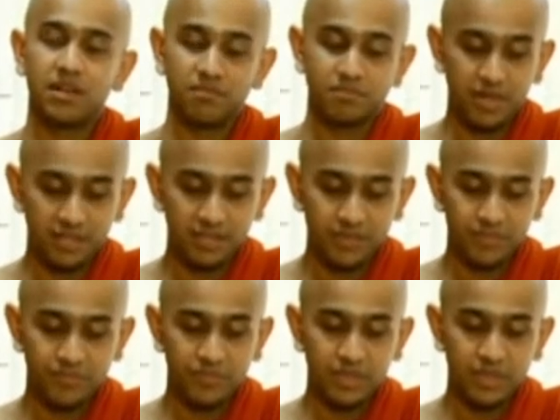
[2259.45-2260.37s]
But
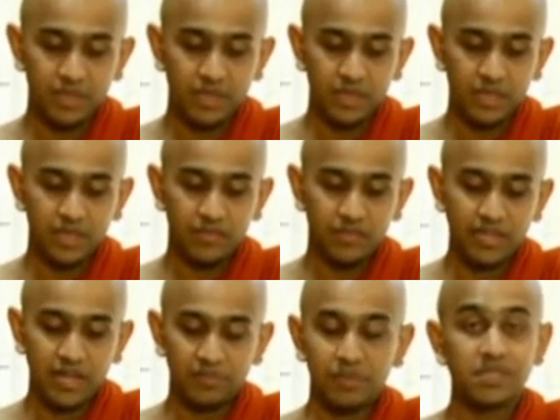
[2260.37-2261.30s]
if
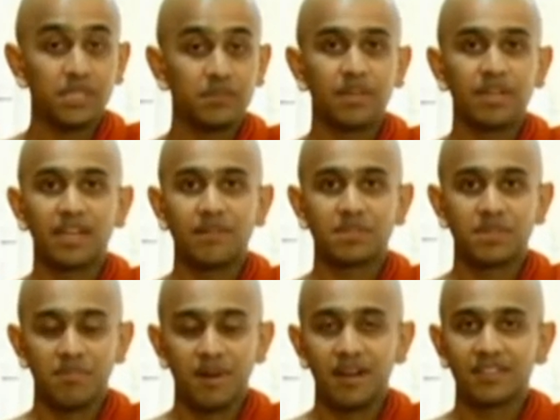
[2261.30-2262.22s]
that person becomes a
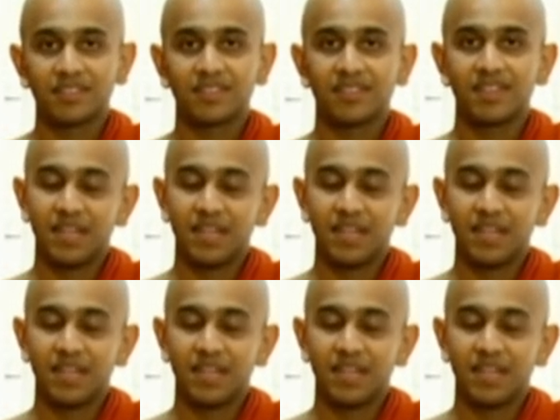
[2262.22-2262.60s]
monk,